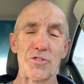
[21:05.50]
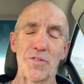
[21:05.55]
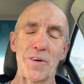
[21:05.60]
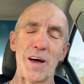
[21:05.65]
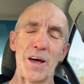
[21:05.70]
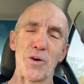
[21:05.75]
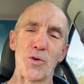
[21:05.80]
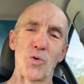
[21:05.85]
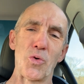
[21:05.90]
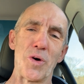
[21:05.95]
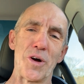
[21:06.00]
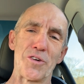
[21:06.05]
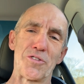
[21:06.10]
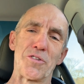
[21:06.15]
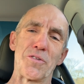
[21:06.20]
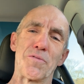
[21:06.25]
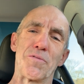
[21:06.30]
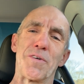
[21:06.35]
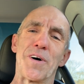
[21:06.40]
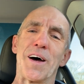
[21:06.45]
final
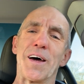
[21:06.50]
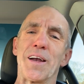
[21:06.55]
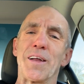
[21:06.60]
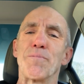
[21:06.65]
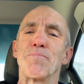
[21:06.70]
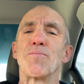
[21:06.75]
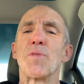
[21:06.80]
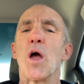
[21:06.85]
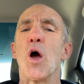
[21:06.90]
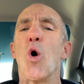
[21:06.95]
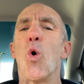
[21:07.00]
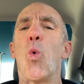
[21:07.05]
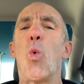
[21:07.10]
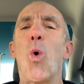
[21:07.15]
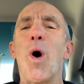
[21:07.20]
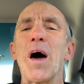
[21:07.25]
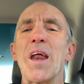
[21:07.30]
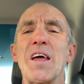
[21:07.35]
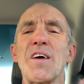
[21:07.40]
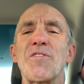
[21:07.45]
question, finally.
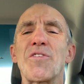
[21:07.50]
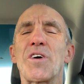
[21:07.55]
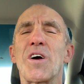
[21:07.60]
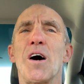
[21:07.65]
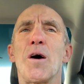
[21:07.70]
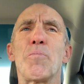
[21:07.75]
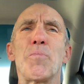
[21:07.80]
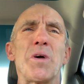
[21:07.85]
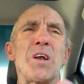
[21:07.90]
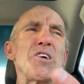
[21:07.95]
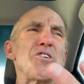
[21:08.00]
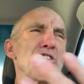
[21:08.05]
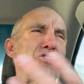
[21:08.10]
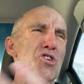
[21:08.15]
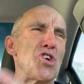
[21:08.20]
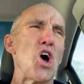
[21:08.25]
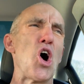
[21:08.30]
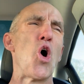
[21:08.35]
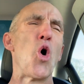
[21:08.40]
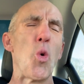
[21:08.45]
What if companies
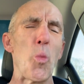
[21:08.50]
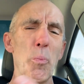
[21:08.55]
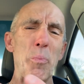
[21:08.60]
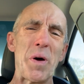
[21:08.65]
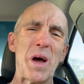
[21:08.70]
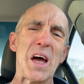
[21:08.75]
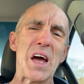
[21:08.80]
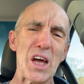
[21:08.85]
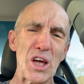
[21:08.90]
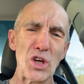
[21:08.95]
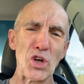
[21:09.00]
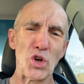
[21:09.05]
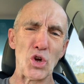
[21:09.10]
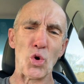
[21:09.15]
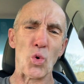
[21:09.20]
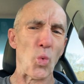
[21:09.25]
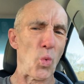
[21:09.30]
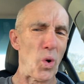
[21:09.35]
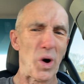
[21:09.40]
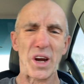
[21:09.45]
don't pay
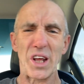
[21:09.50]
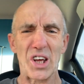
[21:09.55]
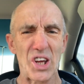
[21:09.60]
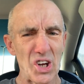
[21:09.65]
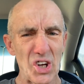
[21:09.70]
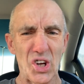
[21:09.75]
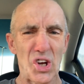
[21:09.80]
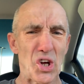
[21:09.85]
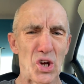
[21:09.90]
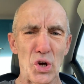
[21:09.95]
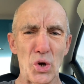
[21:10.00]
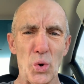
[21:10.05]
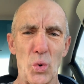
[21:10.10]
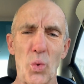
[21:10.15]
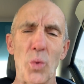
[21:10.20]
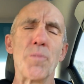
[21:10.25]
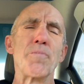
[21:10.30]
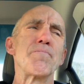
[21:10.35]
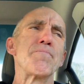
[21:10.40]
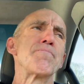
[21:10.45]
you? What do you
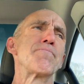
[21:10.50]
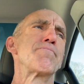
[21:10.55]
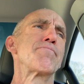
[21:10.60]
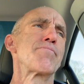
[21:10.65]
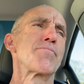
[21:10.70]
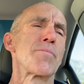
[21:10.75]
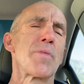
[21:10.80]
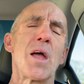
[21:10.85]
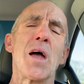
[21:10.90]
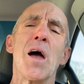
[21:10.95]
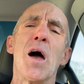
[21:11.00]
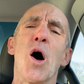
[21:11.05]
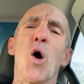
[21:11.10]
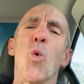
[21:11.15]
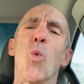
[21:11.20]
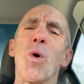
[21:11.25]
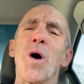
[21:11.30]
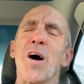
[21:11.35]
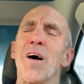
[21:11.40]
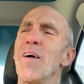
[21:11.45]
do?
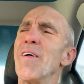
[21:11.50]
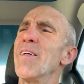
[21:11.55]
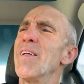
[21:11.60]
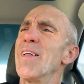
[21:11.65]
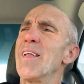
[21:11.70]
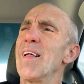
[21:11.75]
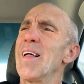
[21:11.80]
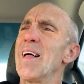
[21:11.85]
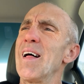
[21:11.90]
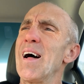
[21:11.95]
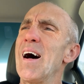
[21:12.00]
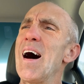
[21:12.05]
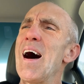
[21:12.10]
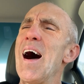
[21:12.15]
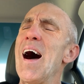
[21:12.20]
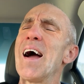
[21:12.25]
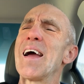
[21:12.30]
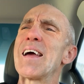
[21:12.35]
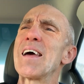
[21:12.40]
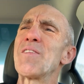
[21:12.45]
Well,
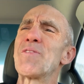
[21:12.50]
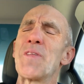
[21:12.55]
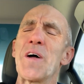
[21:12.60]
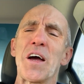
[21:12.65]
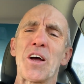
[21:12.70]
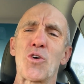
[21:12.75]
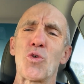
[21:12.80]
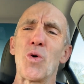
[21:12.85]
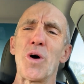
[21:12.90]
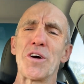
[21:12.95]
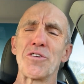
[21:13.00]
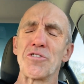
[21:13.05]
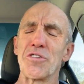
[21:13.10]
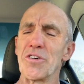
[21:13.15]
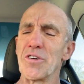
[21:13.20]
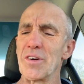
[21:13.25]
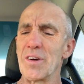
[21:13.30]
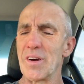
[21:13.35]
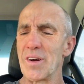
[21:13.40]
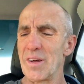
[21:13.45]
I get that
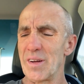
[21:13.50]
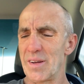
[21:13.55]
question